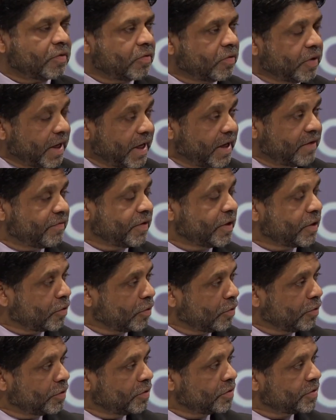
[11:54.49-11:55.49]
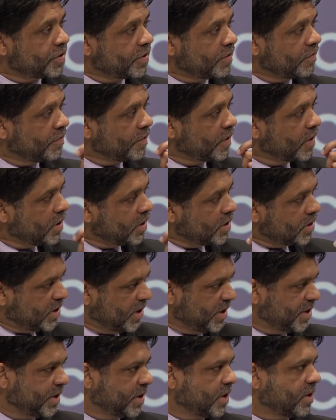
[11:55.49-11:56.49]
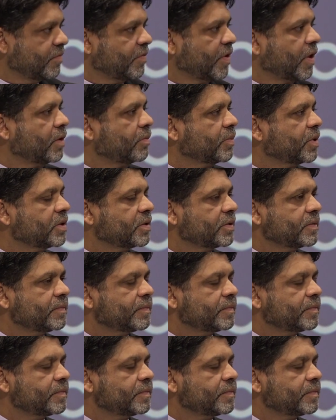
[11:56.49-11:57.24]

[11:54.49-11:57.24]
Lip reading: or have a conducive, teaching environment,